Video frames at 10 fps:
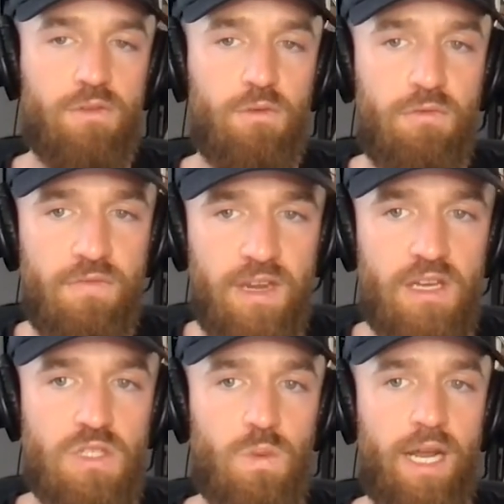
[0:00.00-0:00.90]
to
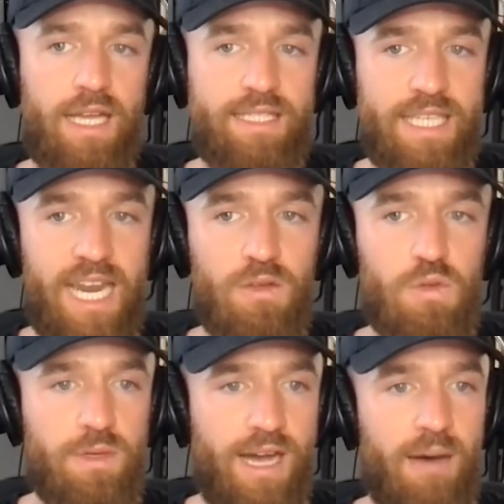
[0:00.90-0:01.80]
finish what I had set out
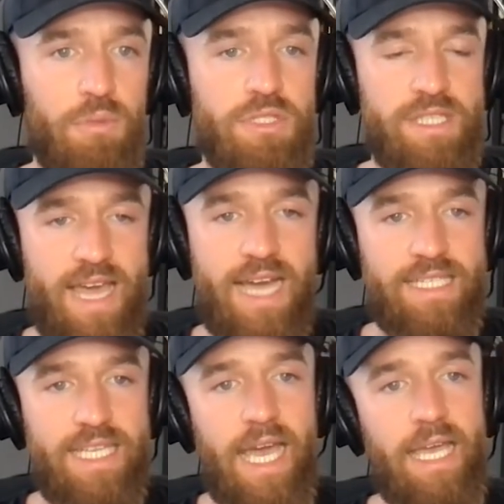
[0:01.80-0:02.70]
to accomplish
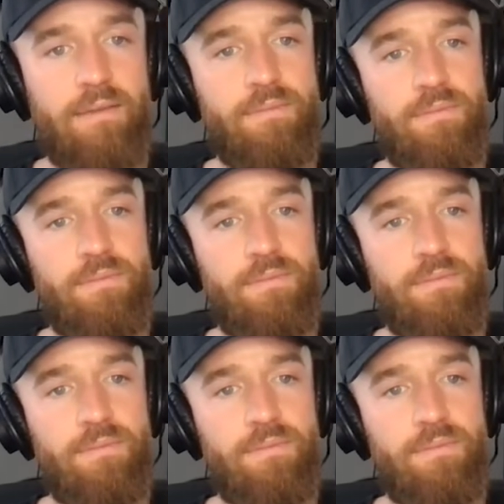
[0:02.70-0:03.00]
that day.